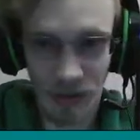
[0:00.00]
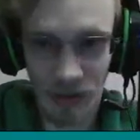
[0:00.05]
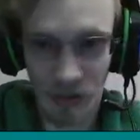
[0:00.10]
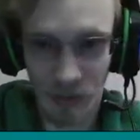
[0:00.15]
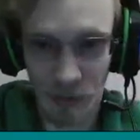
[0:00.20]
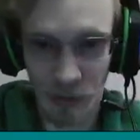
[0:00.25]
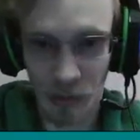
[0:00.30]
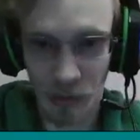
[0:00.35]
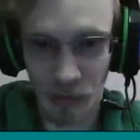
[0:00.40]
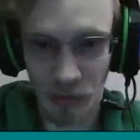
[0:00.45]
in
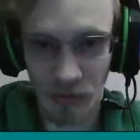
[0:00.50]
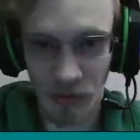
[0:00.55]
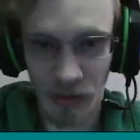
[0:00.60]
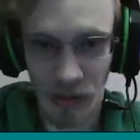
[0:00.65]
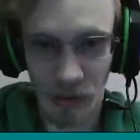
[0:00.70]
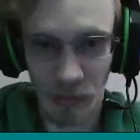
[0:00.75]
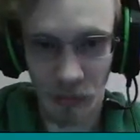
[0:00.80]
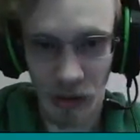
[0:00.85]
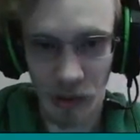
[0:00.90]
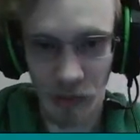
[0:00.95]
my own
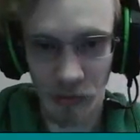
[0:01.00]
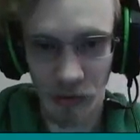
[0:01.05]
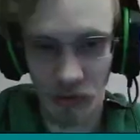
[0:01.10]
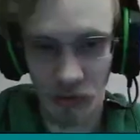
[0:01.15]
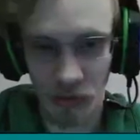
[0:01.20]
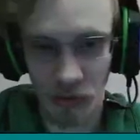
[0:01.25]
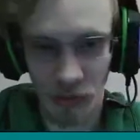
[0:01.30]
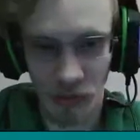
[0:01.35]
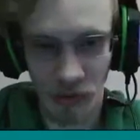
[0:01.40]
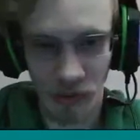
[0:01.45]
time probably
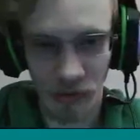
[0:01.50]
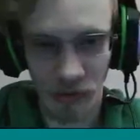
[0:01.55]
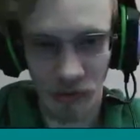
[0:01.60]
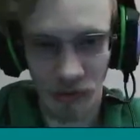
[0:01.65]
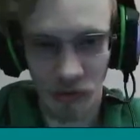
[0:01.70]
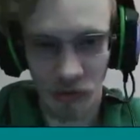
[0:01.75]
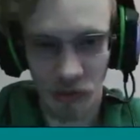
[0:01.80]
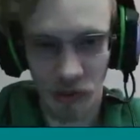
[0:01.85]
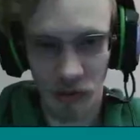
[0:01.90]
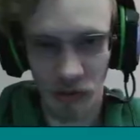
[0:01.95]
to
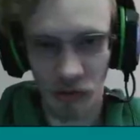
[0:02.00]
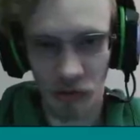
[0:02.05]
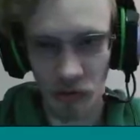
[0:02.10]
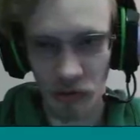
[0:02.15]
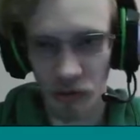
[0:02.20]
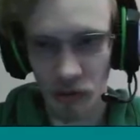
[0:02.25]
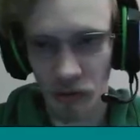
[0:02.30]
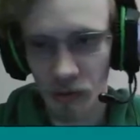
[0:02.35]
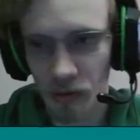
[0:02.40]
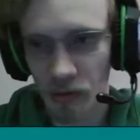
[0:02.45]
change
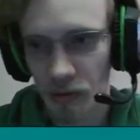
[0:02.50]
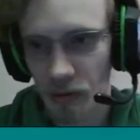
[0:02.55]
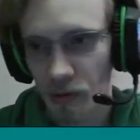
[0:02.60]
her